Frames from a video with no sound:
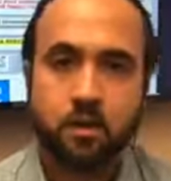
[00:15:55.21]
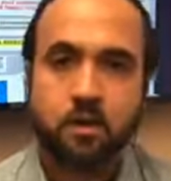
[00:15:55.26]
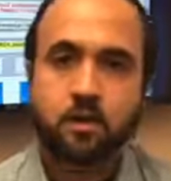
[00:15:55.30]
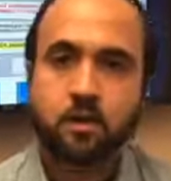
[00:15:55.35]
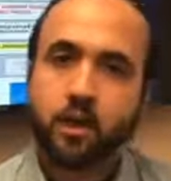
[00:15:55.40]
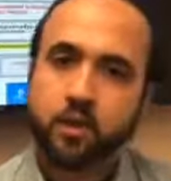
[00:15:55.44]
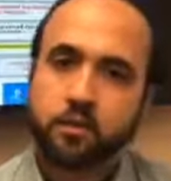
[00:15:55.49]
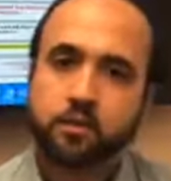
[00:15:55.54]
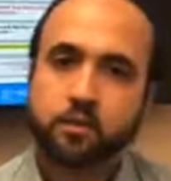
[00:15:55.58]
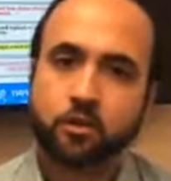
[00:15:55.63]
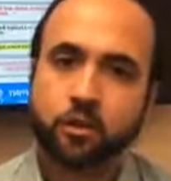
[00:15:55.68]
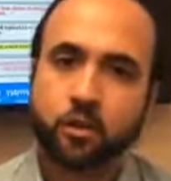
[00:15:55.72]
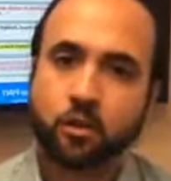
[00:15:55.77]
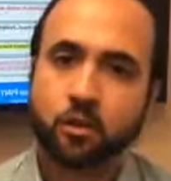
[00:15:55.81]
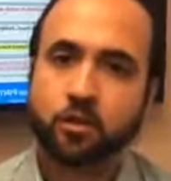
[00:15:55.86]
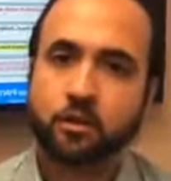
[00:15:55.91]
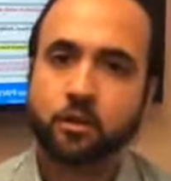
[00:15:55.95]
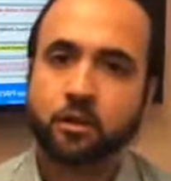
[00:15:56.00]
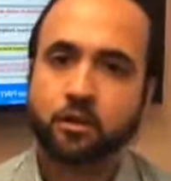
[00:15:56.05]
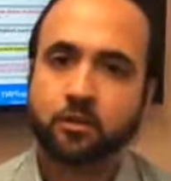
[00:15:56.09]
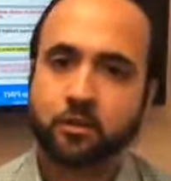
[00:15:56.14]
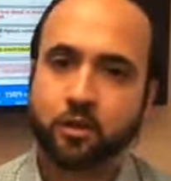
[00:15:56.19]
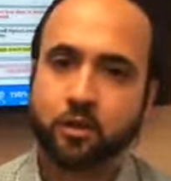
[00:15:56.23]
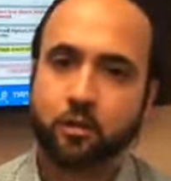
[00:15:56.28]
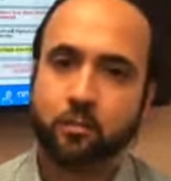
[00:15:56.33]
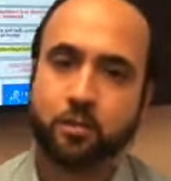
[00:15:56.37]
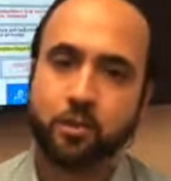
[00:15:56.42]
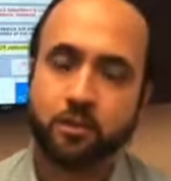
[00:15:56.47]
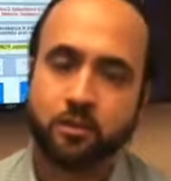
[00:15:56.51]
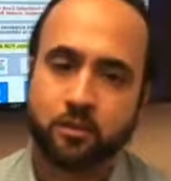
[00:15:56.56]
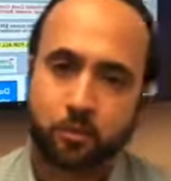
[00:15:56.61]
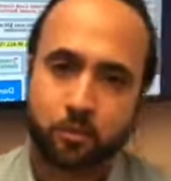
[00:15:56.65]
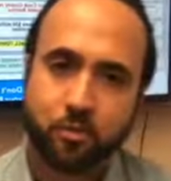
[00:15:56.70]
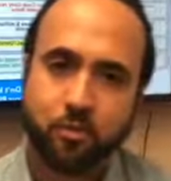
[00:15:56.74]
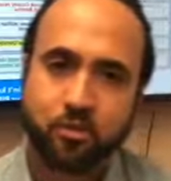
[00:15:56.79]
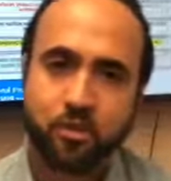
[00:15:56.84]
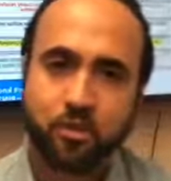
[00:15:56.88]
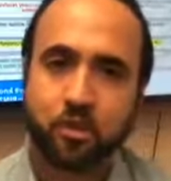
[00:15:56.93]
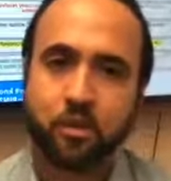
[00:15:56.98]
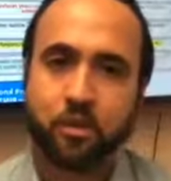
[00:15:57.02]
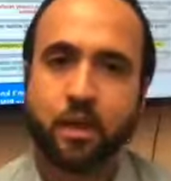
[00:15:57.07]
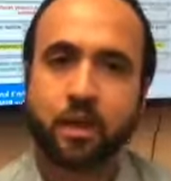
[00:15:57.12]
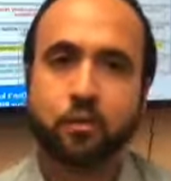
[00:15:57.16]
Next year, it's gonna be
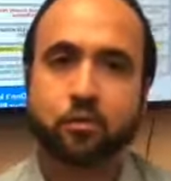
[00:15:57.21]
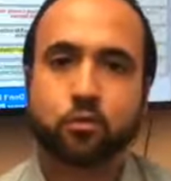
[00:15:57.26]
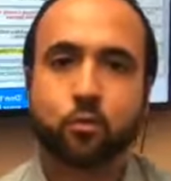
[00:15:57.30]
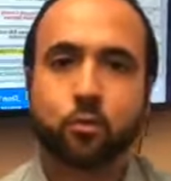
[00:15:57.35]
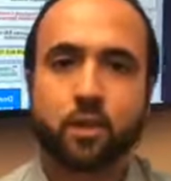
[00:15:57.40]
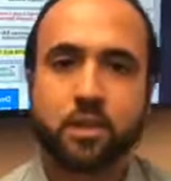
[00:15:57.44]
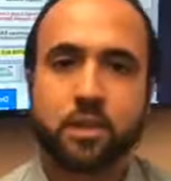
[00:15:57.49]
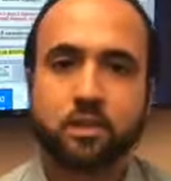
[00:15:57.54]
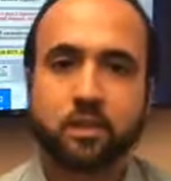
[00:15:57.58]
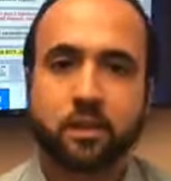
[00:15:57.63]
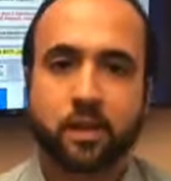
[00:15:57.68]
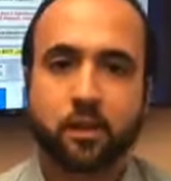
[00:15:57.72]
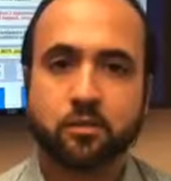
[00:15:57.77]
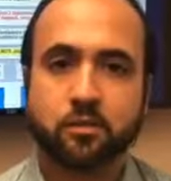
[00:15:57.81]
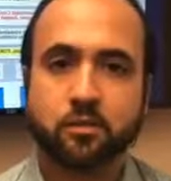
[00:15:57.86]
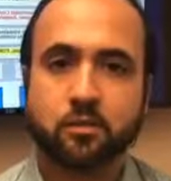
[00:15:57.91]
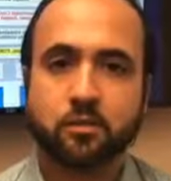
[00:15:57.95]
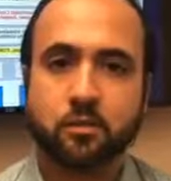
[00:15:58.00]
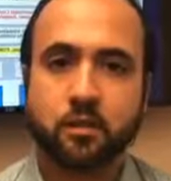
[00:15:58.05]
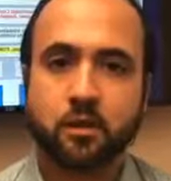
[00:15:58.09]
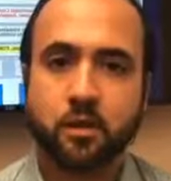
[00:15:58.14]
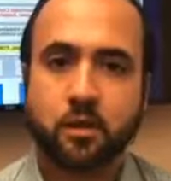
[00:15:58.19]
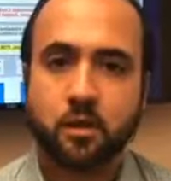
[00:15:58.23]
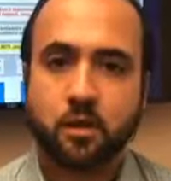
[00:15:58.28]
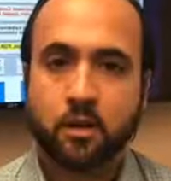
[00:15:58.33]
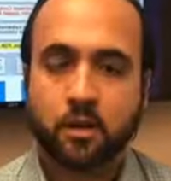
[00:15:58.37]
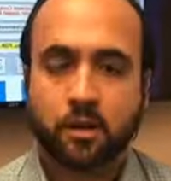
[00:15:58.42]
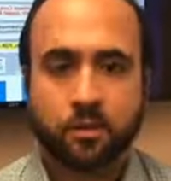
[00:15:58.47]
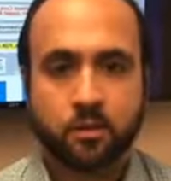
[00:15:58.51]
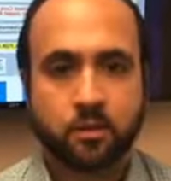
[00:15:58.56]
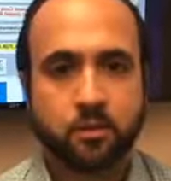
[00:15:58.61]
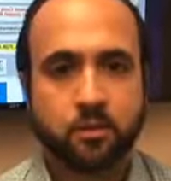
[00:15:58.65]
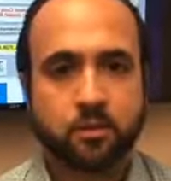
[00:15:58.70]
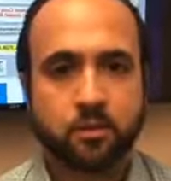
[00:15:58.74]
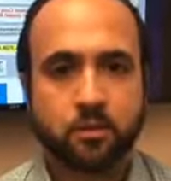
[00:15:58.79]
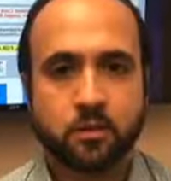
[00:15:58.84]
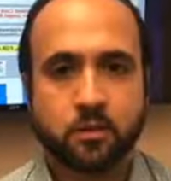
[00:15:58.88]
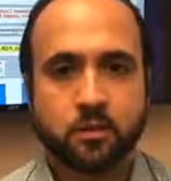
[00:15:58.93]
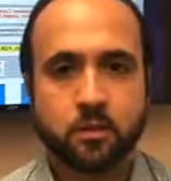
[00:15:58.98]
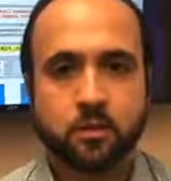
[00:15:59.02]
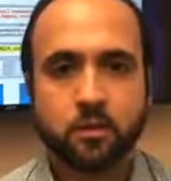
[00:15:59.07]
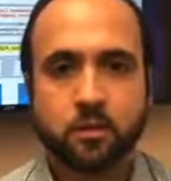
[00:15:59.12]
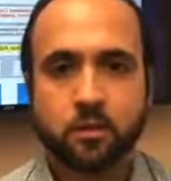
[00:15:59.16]
10% of that is 20,000. And
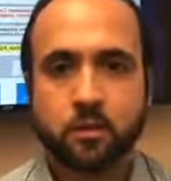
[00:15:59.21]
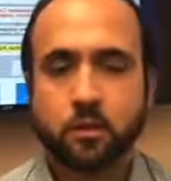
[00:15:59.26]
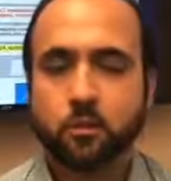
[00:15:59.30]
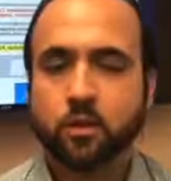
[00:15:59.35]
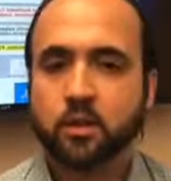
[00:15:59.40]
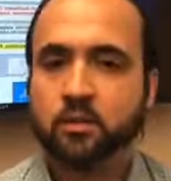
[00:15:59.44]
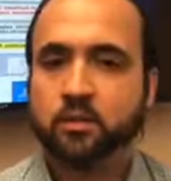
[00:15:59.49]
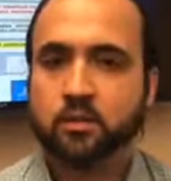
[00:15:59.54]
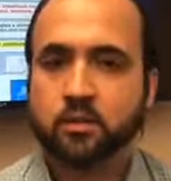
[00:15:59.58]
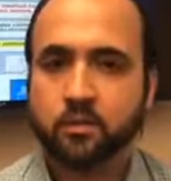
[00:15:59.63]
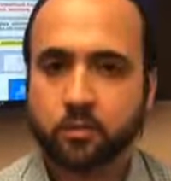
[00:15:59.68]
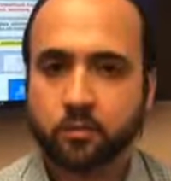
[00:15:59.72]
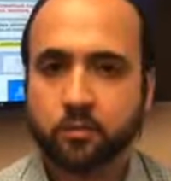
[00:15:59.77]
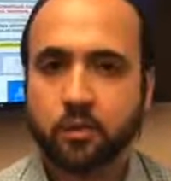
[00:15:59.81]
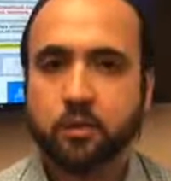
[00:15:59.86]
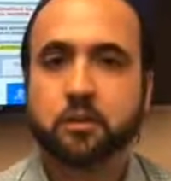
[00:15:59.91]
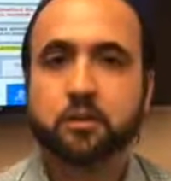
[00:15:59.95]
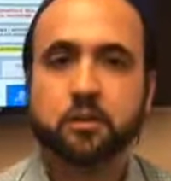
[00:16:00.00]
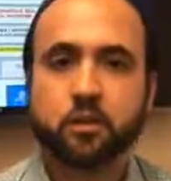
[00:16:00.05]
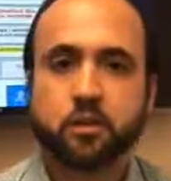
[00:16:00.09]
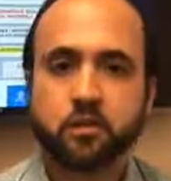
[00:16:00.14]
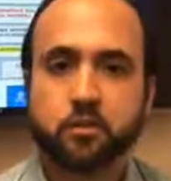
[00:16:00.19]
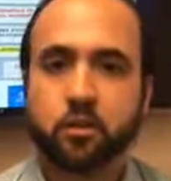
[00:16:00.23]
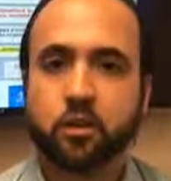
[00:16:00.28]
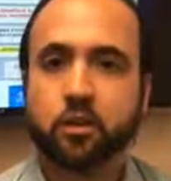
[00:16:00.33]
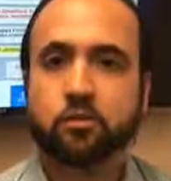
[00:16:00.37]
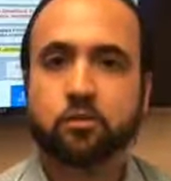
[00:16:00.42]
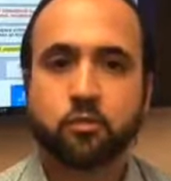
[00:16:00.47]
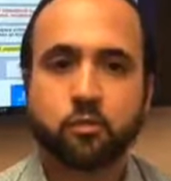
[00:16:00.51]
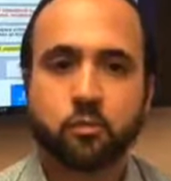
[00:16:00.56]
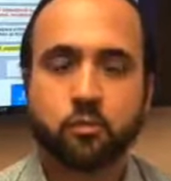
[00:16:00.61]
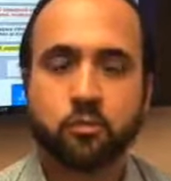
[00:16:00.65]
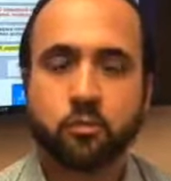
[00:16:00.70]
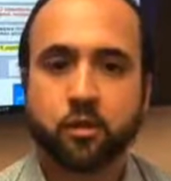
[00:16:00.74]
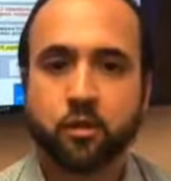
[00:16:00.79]
the equalized assessed value does change from